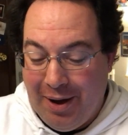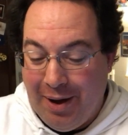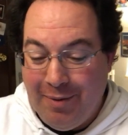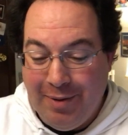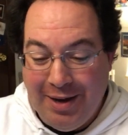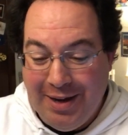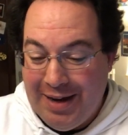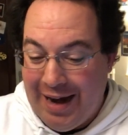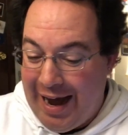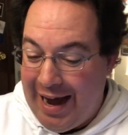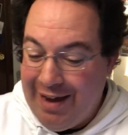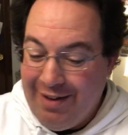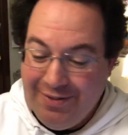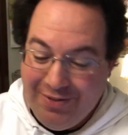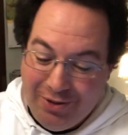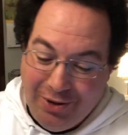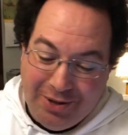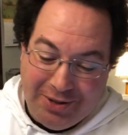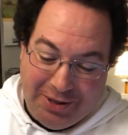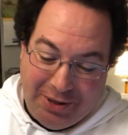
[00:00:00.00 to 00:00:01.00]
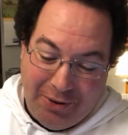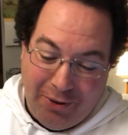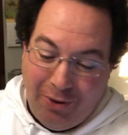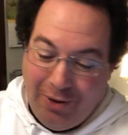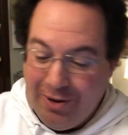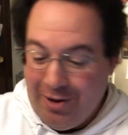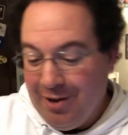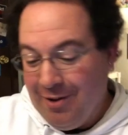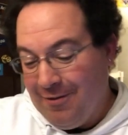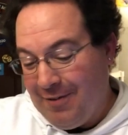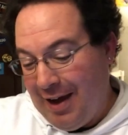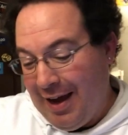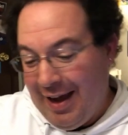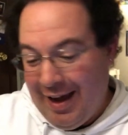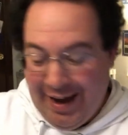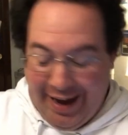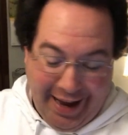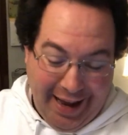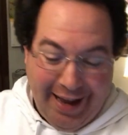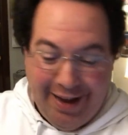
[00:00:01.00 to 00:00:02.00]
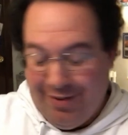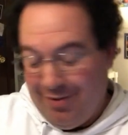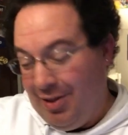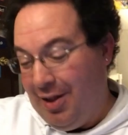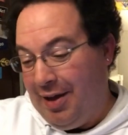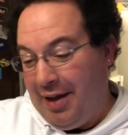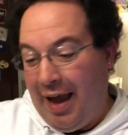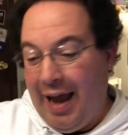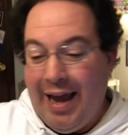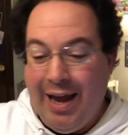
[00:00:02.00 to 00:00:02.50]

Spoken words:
I mean, I looked at all of, like,